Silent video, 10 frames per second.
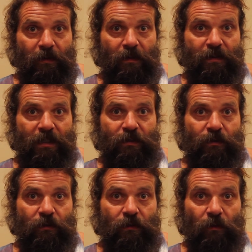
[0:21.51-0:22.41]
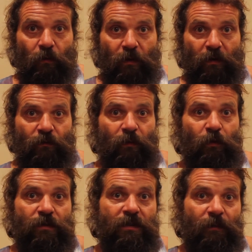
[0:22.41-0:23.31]
The teacher went over,
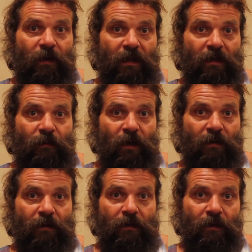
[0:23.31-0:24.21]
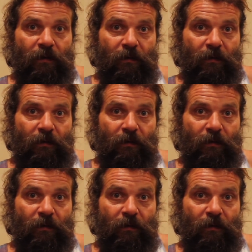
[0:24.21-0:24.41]
pushed the panic button,